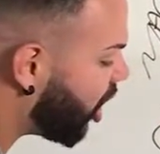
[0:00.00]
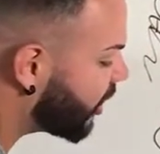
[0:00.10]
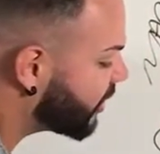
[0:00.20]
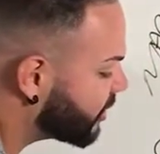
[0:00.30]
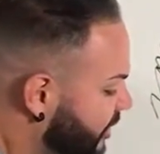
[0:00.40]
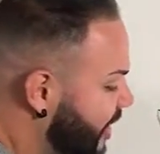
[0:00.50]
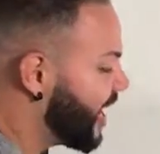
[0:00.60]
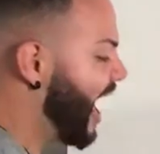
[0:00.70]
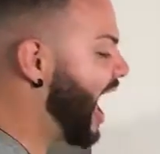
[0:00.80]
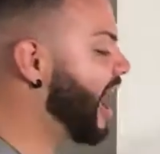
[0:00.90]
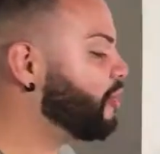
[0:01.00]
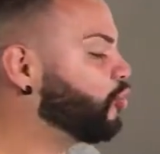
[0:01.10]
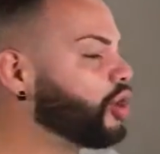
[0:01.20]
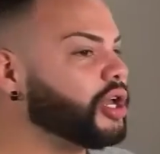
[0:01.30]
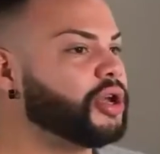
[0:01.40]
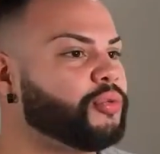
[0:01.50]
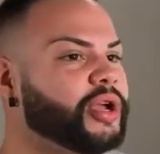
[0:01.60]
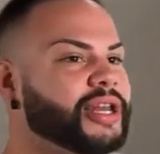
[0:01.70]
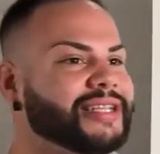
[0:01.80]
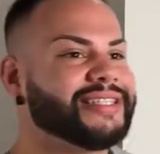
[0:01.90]
audience, and we're
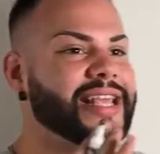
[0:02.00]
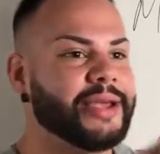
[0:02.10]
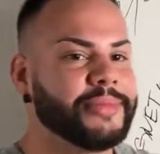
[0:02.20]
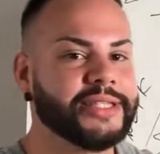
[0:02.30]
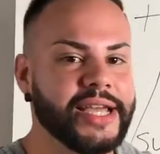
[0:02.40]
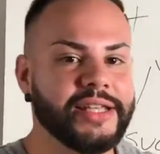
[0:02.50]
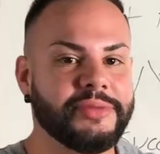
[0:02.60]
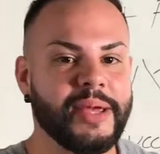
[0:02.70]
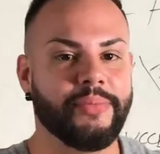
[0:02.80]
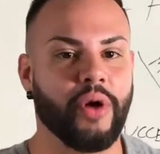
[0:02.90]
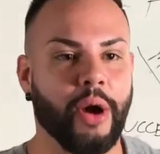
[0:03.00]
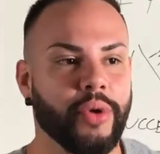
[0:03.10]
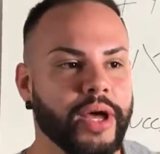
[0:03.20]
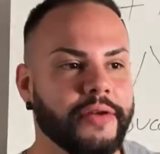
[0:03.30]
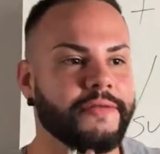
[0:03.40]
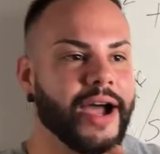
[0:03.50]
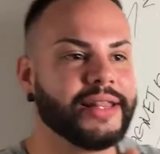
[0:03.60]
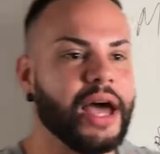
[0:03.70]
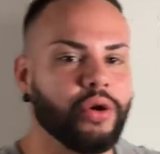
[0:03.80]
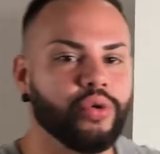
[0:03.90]
gonna segmentate these people, and we're gonna
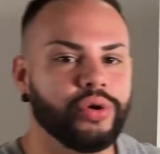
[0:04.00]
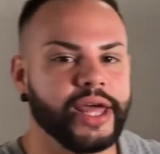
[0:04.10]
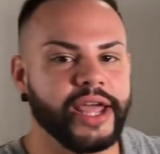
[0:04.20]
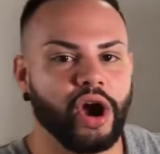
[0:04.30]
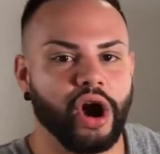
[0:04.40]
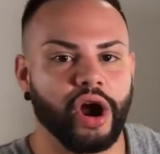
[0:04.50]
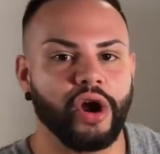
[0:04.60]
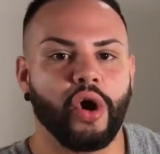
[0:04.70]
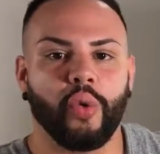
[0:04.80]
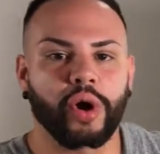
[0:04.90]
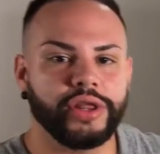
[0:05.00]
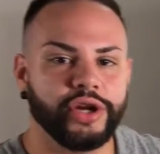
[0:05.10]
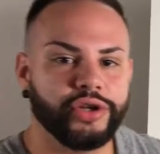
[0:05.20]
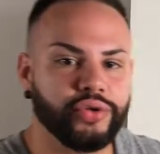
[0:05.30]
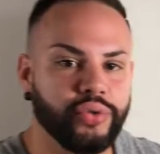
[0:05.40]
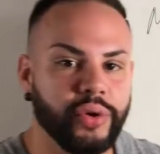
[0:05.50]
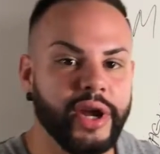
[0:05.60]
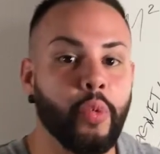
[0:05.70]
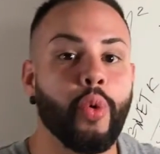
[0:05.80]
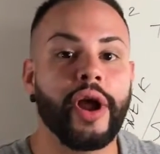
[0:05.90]
find out who they are, what they're
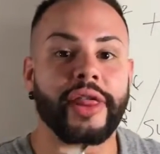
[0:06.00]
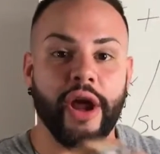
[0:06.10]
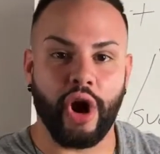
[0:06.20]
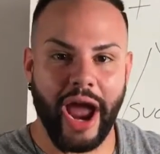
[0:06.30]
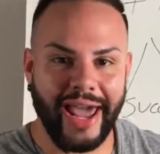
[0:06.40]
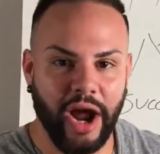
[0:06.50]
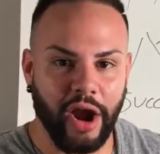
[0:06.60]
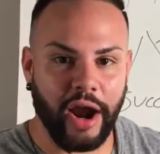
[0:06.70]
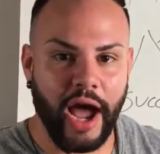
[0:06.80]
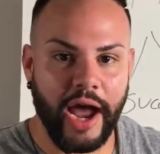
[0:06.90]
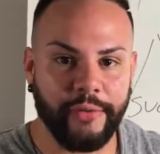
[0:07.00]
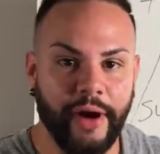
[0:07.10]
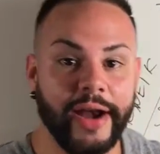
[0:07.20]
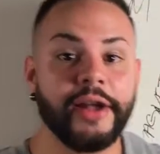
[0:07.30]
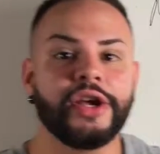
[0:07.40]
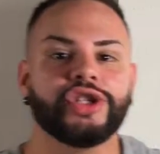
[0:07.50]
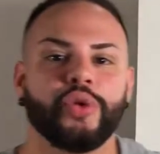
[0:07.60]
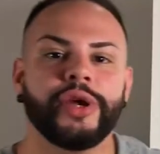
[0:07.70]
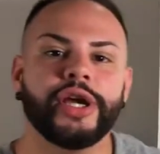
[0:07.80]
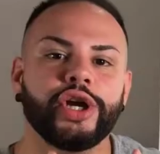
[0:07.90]
doing, where they're at online, right?
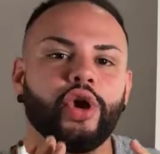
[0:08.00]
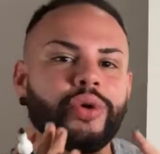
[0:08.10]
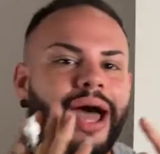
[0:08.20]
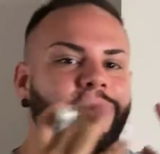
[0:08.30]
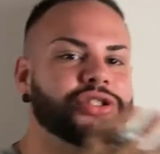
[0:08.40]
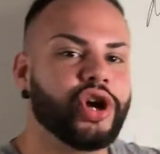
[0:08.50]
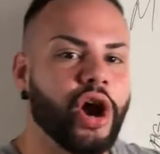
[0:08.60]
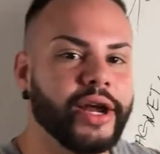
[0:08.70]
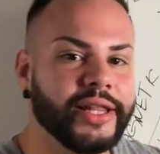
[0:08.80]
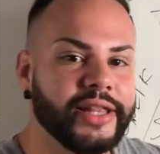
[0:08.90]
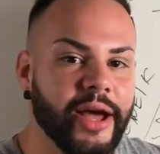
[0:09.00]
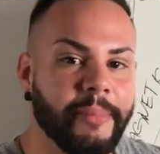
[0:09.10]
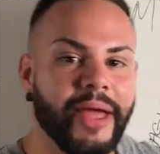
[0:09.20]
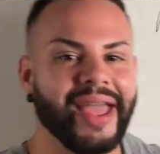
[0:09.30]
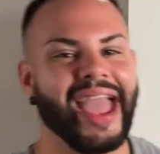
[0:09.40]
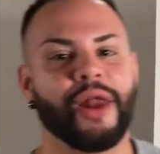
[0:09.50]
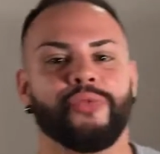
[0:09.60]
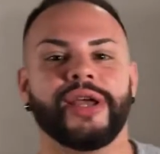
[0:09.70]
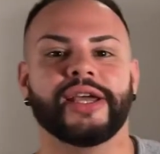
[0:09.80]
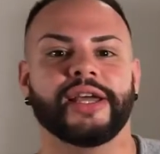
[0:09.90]
So we could go now target them,
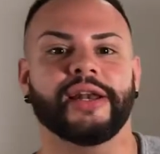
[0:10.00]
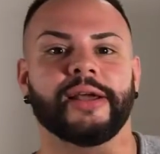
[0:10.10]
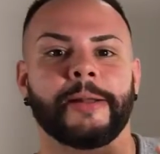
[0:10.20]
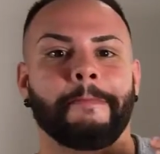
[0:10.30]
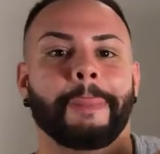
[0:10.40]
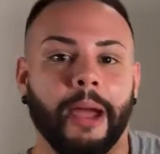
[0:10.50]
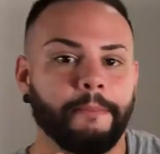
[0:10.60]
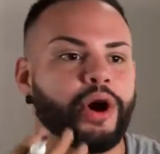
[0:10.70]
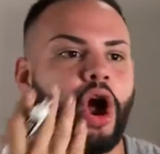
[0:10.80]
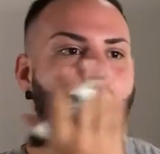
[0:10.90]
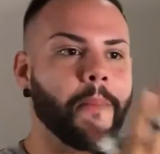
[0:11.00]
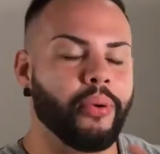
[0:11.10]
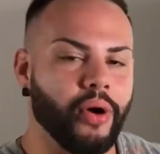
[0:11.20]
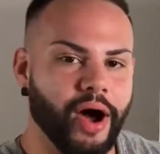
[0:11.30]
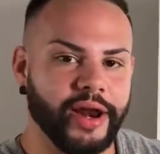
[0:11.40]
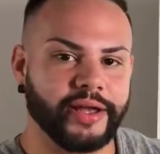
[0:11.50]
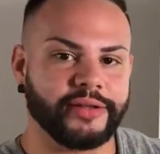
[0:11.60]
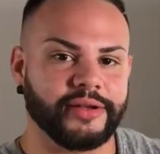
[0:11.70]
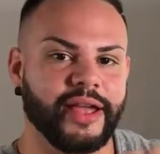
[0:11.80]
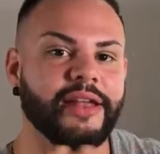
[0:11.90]
and we can put our
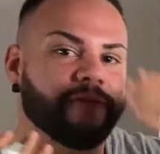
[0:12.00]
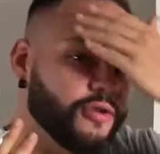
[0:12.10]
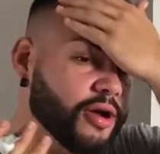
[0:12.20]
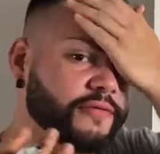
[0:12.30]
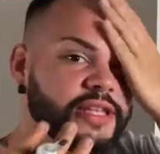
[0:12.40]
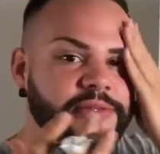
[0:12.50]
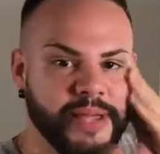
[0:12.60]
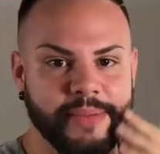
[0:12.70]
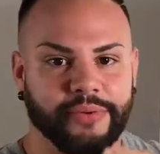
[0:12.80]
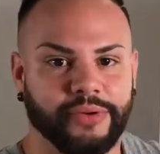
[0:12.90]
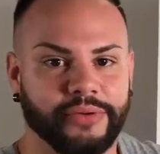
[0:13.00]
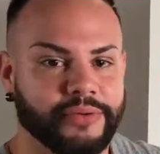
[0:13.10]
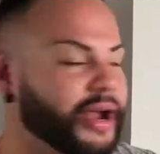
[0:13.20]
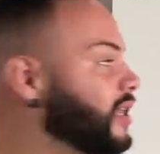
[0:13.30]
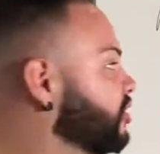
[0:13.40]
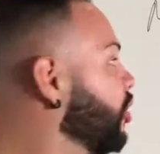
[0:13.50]
product in front of these people, right?